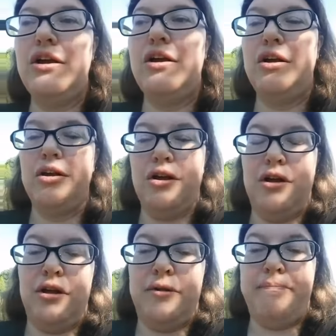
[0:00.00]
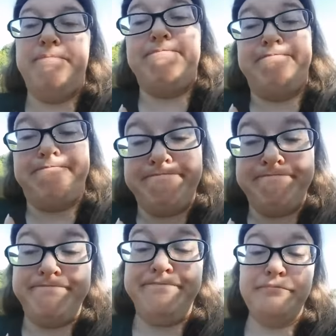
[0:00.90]

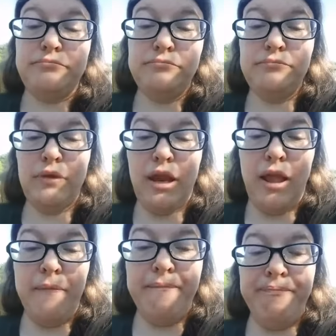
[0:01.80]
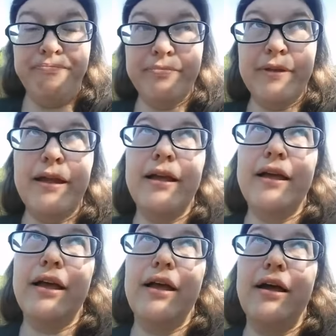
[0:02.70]

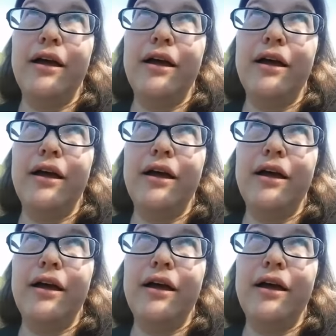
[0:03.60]
Nobody speaks.